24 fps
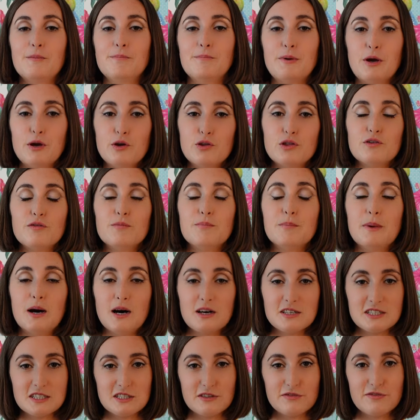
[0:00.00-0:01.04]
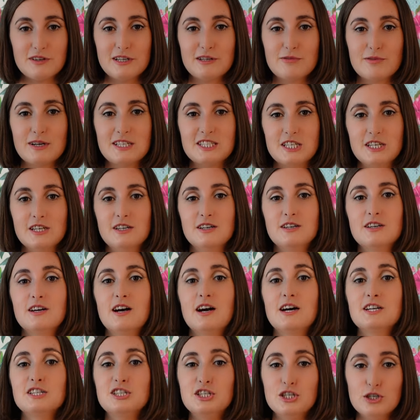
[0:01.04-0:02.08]
Both are masterfully written,
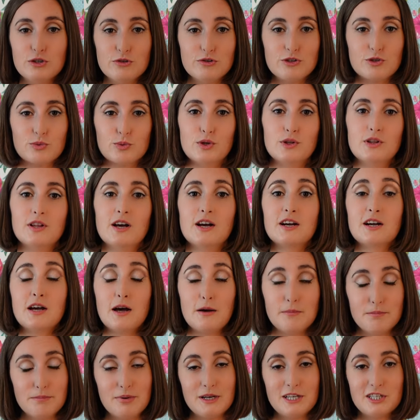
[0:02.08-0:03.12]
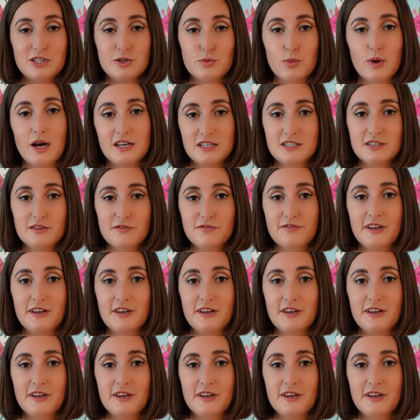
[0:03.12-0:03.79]
unusual, accomplished works of